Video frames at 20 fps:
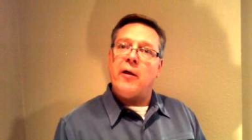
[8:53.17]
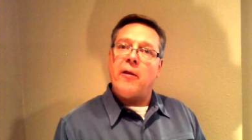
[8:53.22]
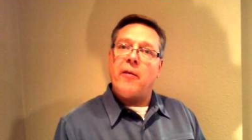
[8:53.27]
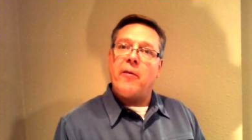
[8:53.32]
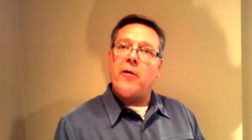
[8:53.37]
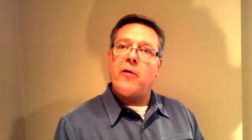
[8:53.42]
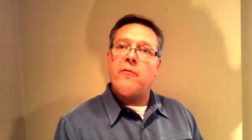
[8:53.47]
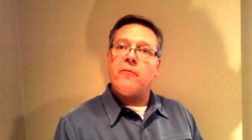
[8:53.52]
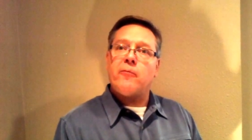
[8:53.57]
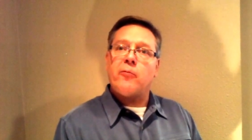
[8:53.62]

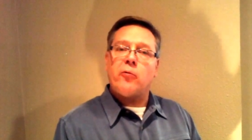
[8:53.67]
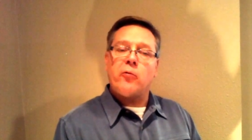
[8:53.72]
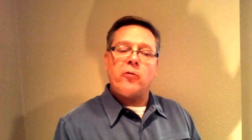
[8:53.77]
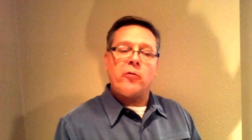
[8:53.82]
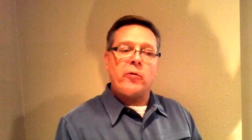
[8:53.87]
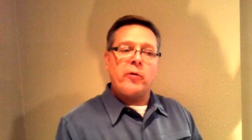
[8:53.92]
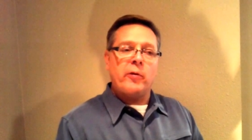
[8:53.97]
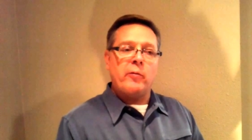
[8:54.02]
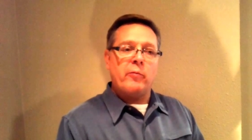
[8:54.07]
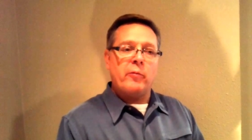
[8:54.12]

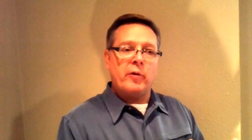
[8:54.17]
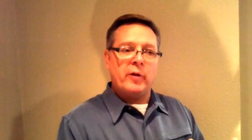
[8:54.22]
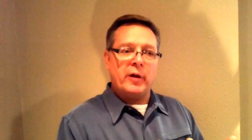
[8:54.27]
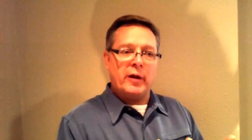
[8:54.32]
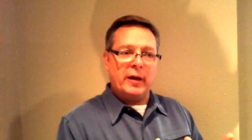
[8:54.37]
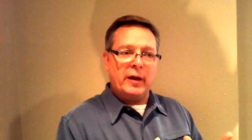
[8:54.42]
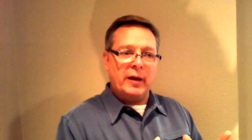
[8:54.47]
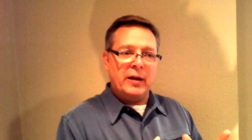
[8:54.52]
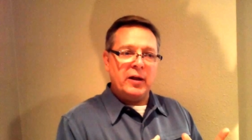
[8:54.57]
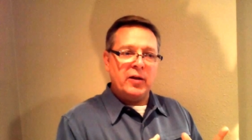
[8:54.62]
Therefore,
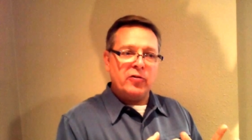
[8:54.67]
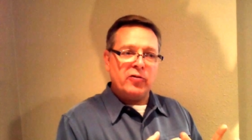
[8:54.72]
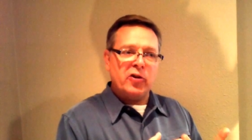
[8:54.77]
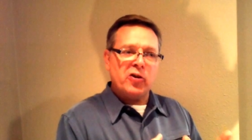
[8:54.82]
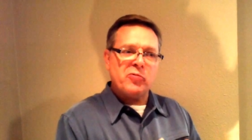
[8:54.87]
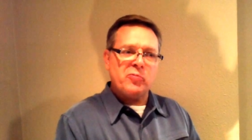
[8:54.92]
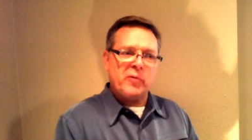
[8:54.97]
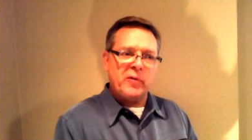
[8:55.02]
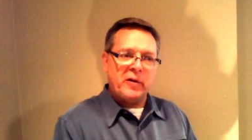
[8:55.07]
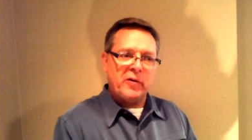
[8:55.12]
any
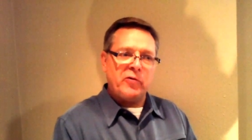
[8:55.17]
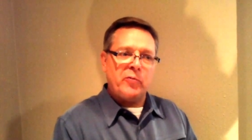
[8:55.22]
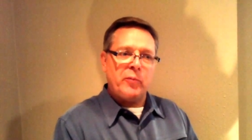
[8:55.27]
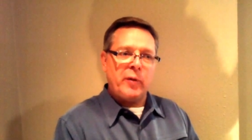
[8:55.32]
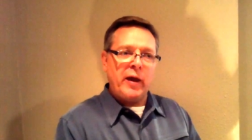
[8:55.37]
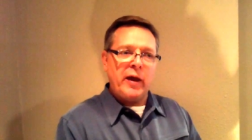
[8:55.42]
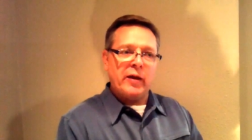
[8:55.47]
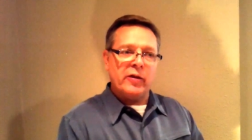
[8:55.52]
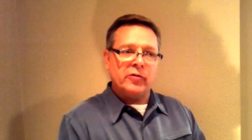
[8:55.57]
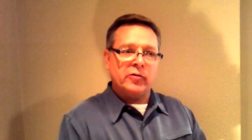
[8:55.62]
adjustment that's
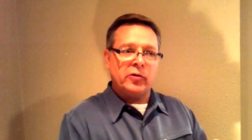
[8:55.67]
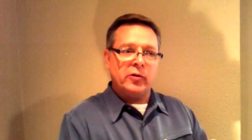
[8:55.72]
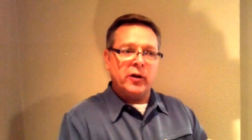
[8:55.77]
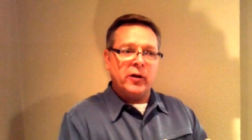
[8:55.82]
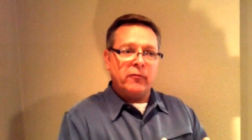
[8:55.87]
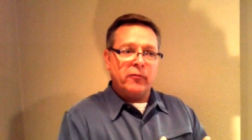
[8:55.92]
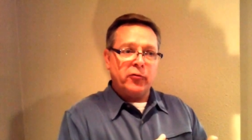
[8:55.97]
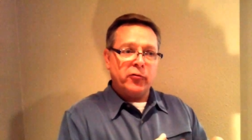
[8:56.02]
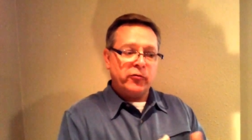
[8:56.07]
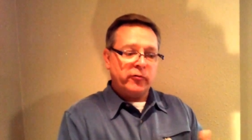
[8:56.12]
made is,
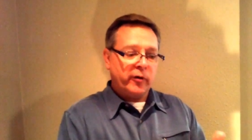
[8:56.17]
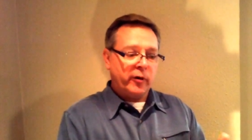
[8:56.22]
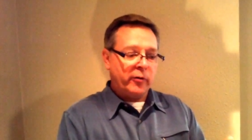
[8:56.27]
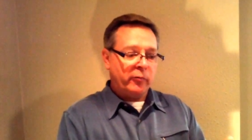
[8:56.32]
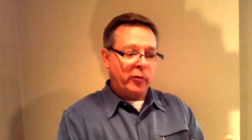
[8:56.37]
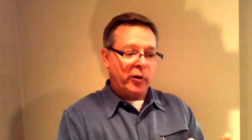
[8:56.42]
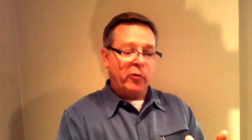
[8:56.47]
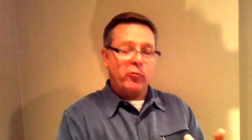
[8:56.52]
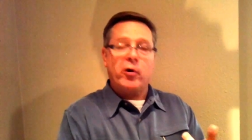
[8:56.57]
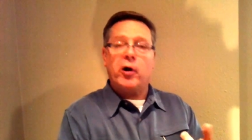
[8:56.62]
first of all,
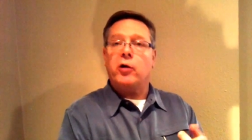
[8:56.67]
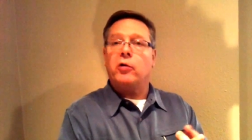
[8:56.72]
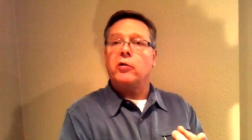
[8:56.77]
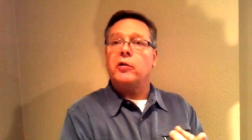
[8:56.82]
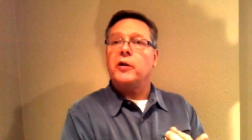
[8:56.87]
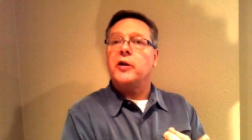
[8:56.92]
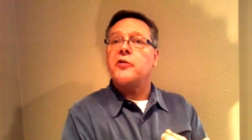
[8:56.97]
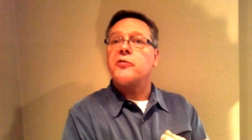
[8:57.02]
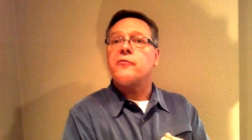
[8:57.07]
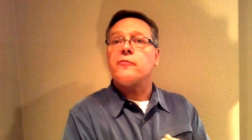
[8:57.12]
going to require
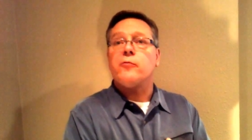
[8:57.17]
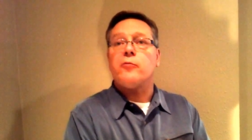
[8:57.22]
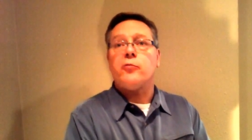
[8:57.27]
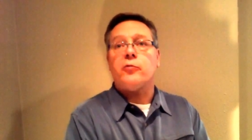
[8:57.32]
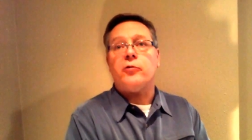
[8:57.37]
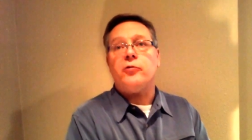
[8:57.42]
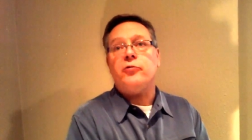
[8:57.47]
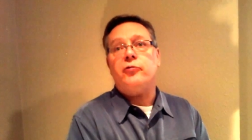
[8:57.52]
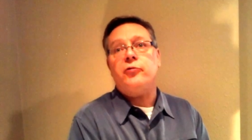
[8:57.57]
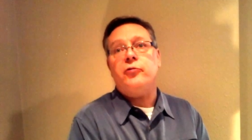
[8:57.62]
less
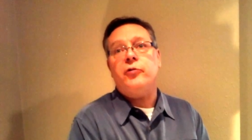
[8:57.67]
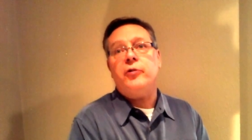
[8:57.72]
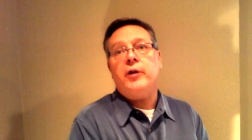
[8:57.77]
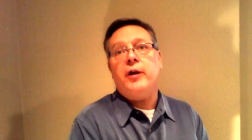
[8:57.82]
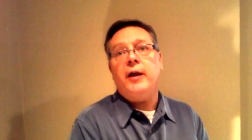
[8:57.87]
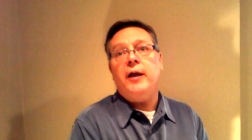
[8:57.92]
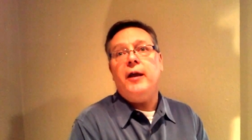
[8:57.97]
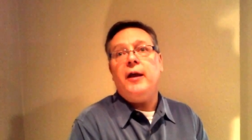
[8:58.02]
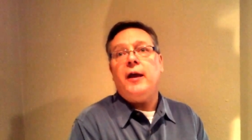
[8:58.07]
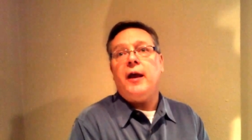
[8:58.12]
force,
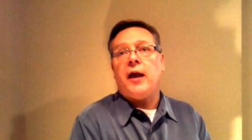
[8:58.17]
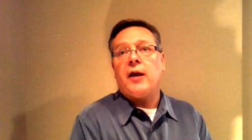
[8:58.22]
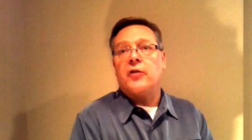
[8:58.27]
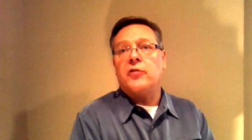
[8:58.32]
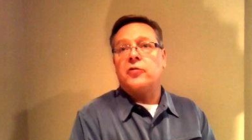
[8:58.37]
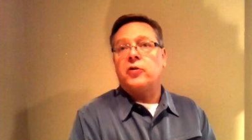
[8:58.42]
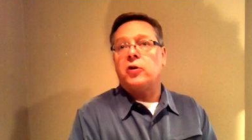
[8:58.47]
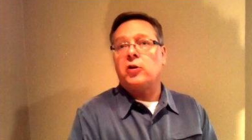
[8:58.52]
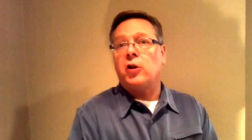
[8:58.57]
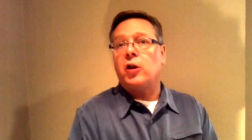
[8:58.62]
and
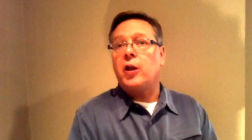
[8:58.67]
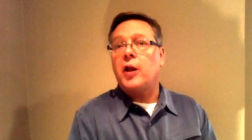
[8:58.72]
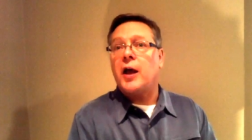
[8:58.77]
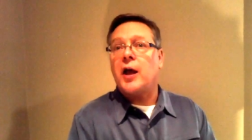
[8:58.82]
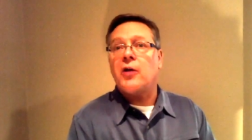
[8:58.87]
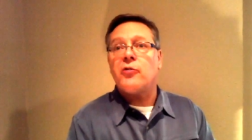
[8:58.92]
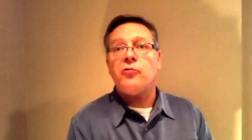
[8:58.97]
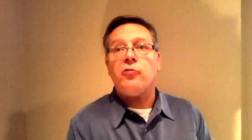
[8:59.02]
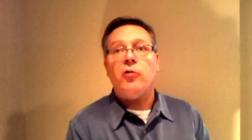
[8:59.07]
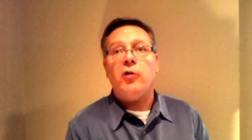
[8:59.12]
it's going to
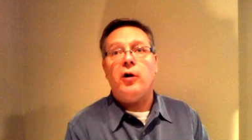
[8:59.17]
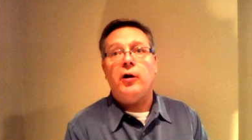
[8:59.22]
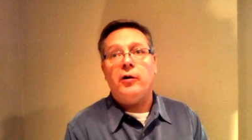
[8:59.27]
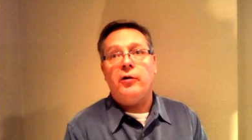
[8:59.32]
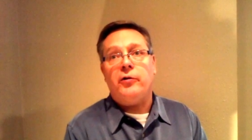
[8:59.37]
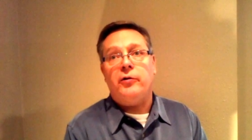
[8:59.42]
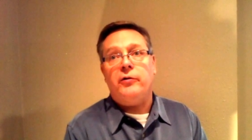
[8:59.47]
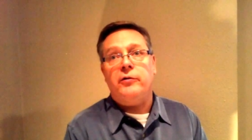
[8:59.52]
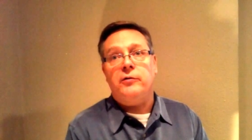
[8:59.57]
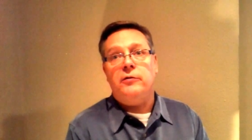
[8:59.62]
last
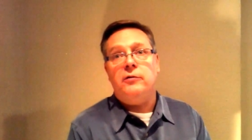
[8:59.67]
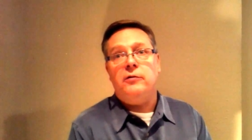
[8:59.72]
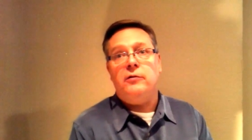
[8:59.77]
longer.